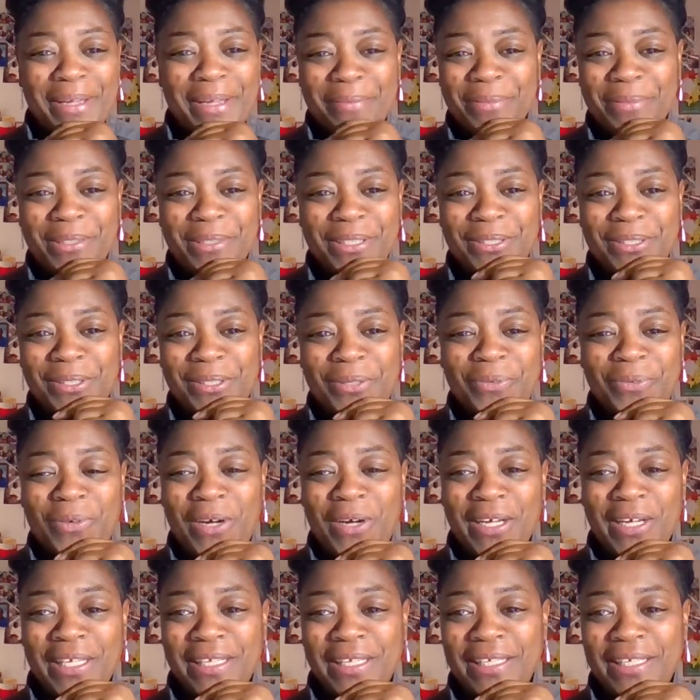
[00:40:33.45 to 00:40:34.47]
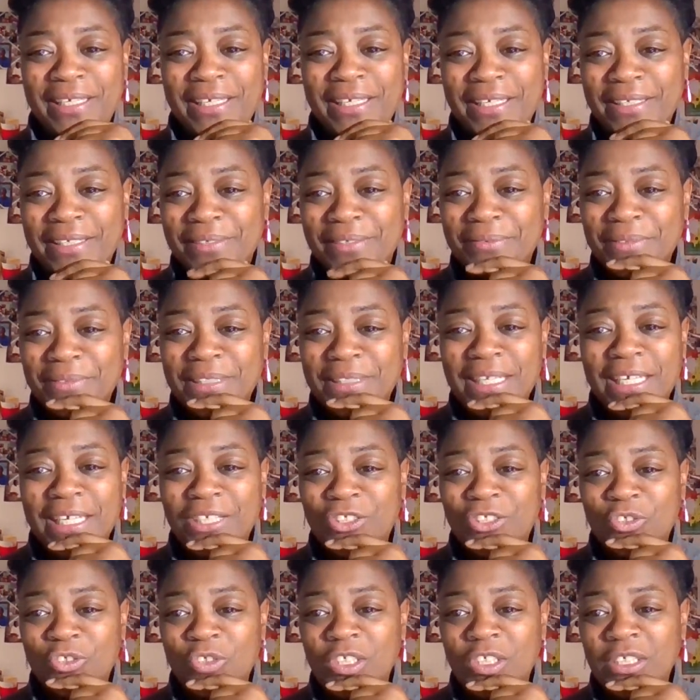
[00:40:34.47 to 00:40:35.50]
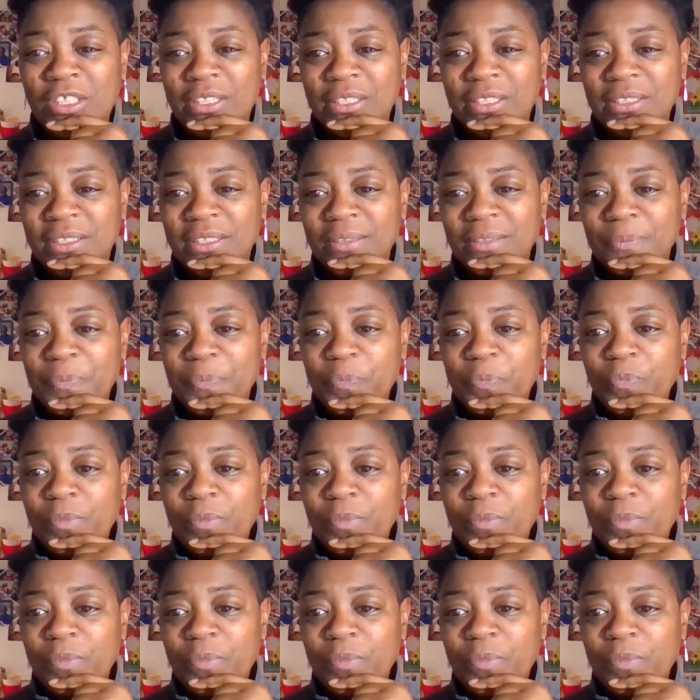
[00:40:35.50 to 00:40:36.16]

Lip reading: I'm hooked on The Walking Dead. It's like drugs.